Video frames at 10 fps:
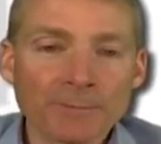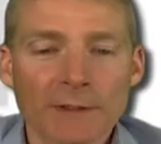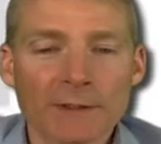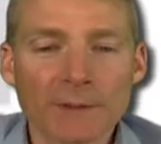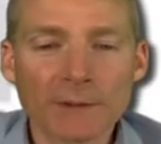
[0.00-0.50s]

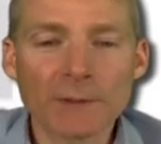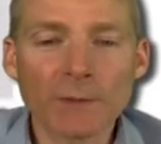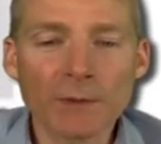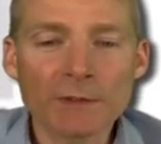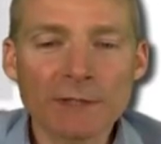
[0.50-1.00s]
showing the
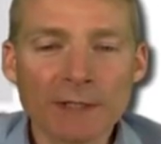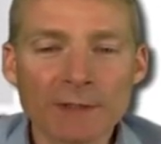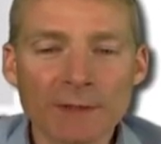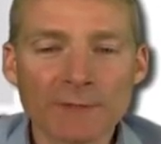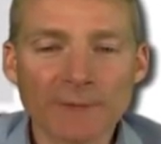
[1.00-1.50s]
more
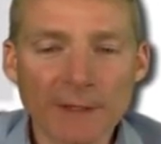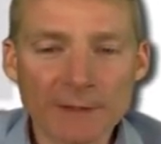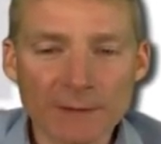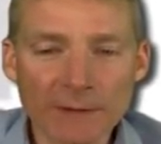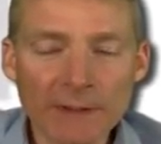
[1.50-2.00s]
saturated fat
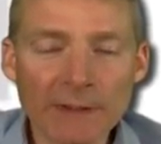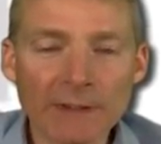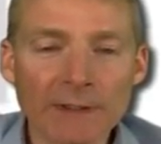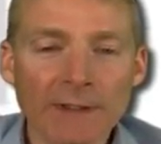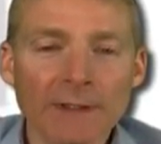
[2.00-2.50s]
you eat,